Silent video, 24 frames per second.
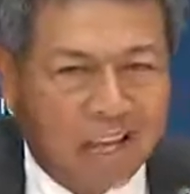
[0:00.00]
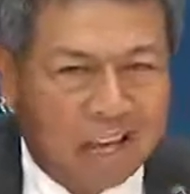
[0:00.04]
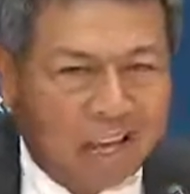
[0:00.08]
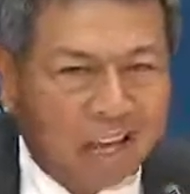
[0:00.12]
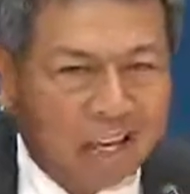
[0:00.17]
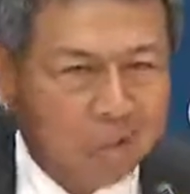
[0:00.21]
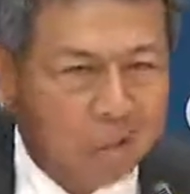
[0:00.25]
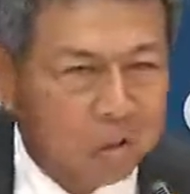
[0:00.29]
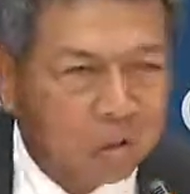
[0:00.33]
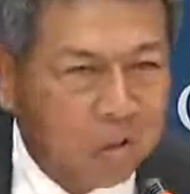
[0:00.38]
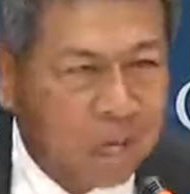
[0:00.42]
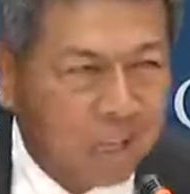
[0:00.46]

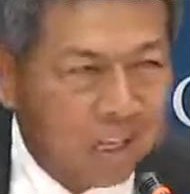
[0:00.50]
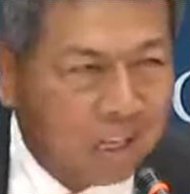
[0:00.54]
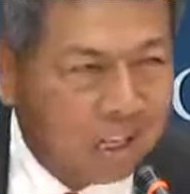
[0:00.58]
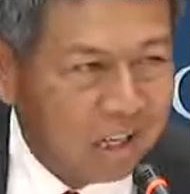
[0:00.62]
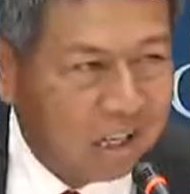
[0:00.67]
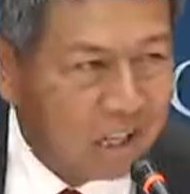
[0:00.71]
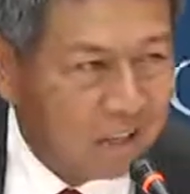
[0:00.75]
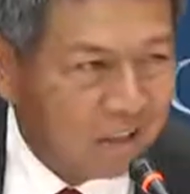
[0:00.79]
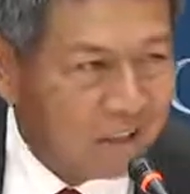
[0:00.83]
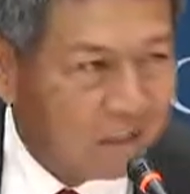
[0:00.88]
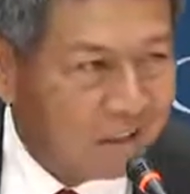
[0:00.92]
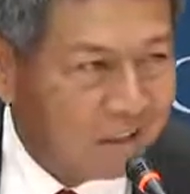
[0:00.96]
has made
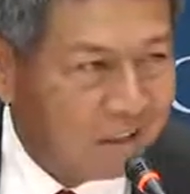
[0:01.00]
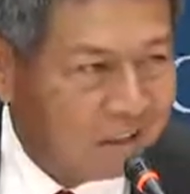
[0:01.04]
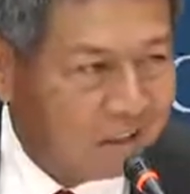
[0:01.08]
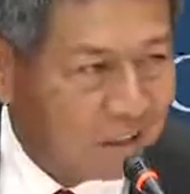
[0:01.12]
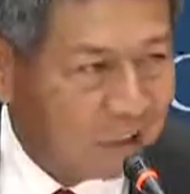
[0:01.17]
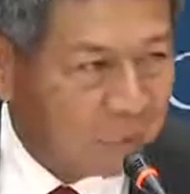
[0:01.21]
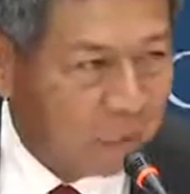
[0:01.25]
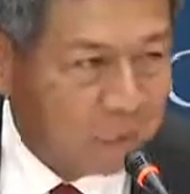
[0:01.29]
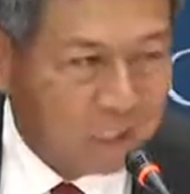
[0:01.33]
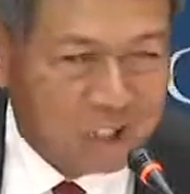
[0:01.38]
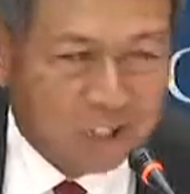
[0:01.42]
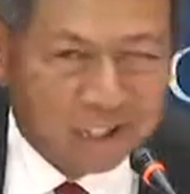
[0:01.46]
a
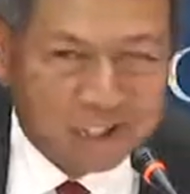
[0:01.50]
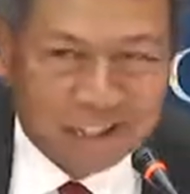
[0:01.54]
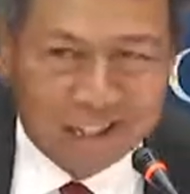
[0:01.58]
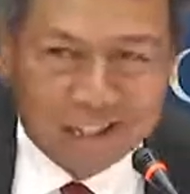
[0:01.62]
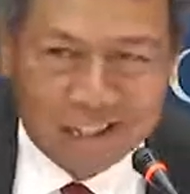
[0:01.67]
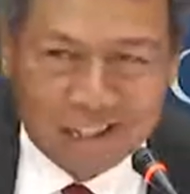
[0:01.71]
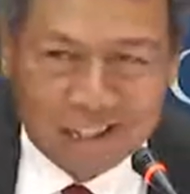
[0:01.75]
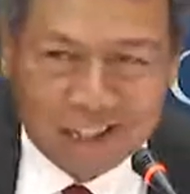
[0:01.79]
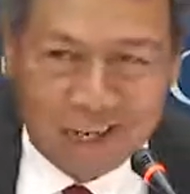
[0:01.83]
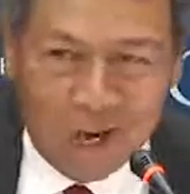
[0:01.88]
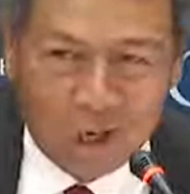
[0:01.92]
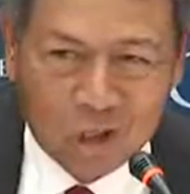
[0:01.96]

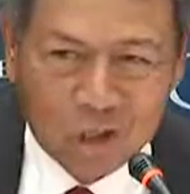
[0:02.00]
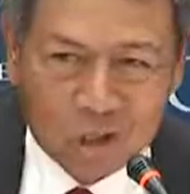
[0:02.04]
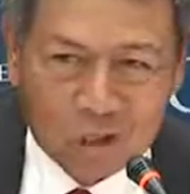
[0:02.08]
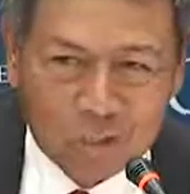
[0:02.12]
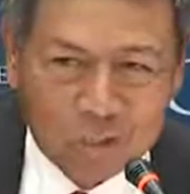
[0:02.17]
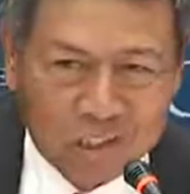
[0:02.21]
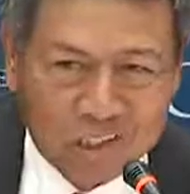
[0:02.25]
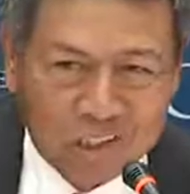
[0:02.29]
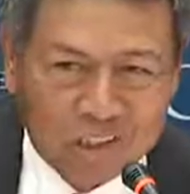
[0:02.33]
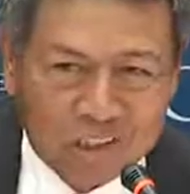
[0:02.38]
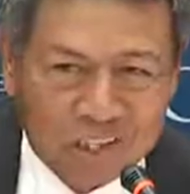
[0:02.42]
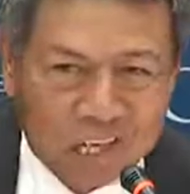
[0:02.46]
special
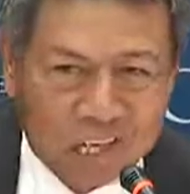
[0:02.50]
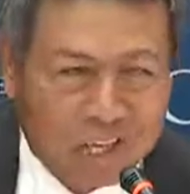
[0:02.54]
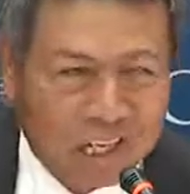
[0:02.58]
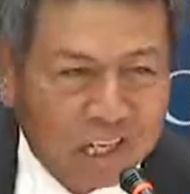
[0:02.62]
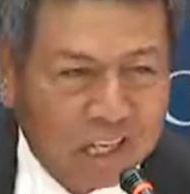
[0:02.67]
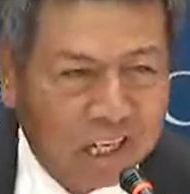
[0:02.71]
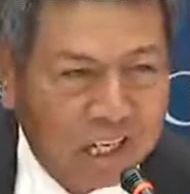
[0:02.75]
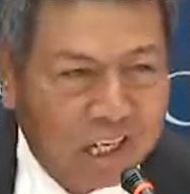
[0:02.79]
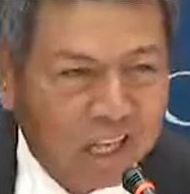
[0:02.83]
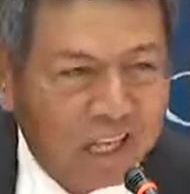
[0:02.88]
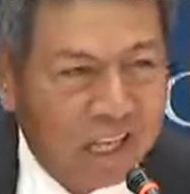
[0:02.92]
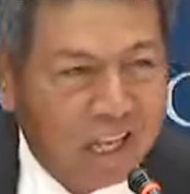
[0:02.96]
announcement saying,